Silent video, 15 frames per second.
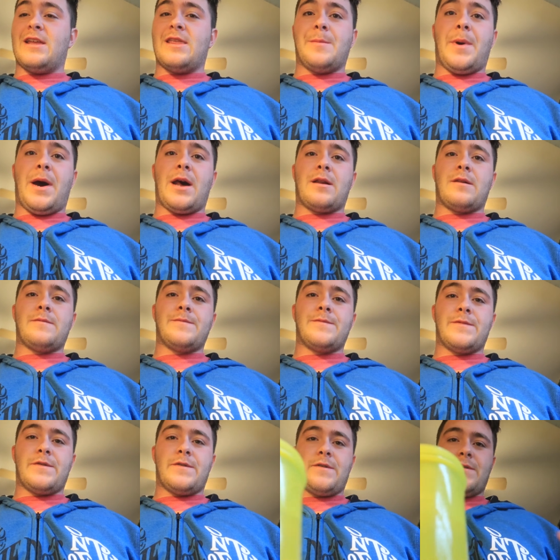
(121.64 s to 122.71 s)
in the bottle.
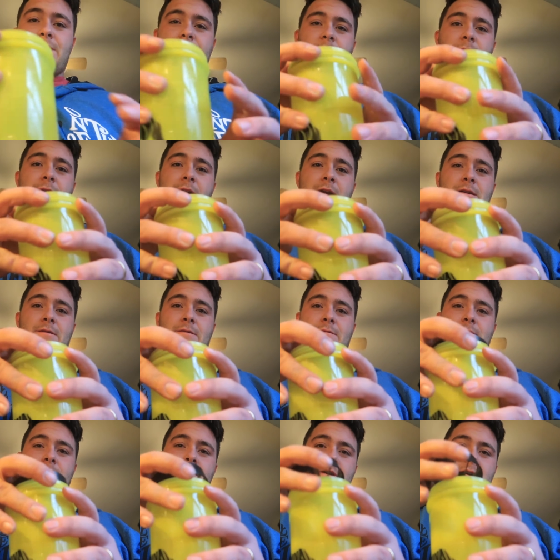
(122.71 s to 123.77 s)
So again,
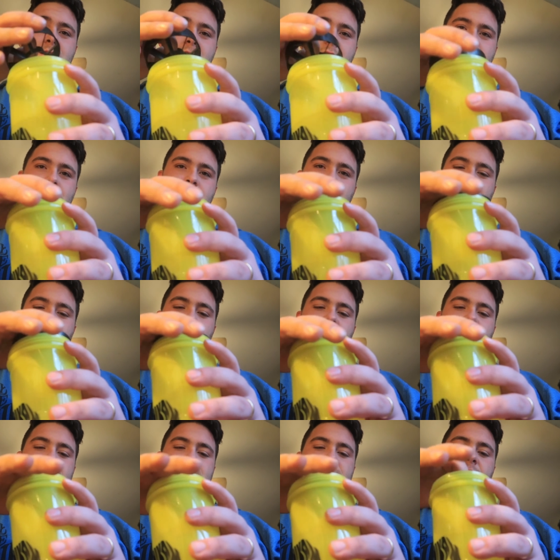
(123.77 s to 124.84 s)
goes
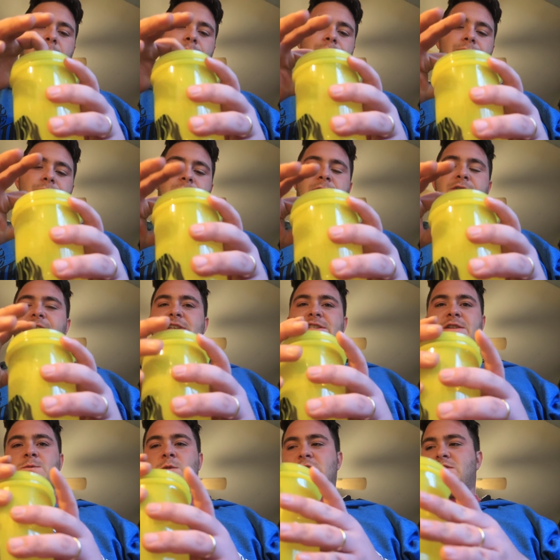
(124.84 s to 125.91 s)
right on top.
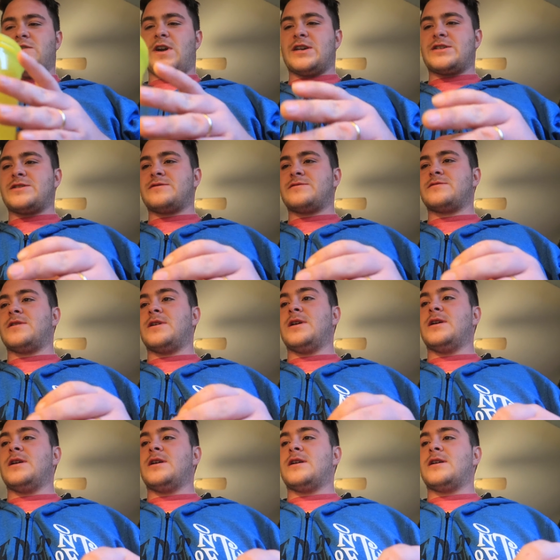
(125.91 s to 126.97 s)
Fits in one direction.
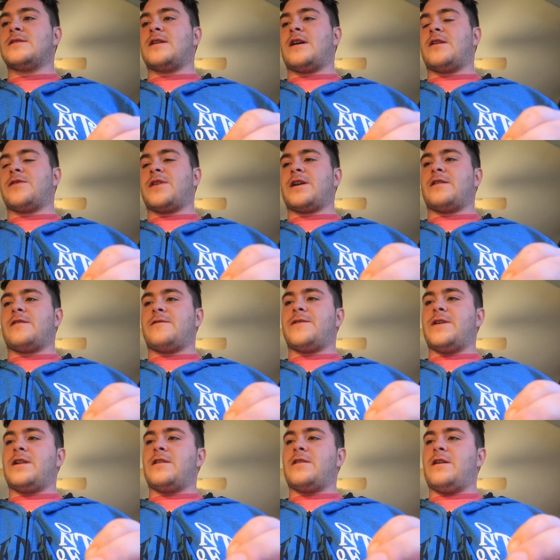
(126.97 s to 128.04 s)
I don't think it'll
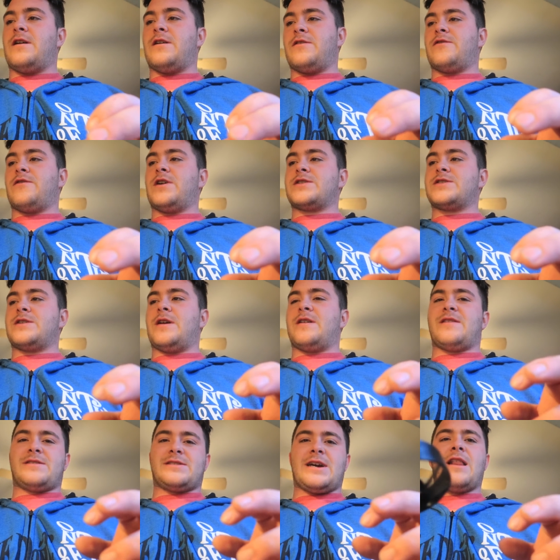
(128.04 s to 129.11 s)
fit in the other direction.
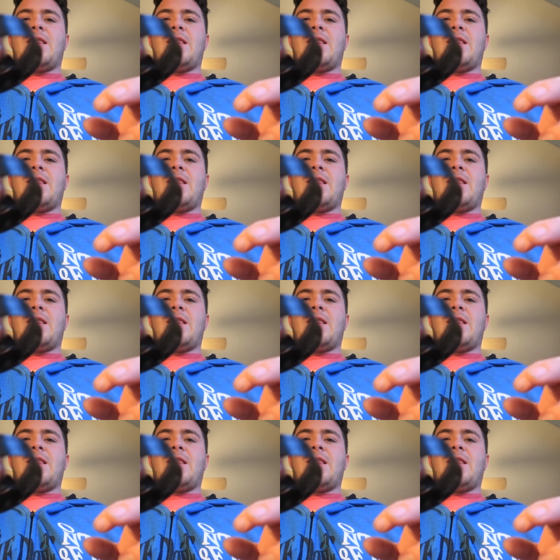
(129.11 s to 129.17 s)
And it's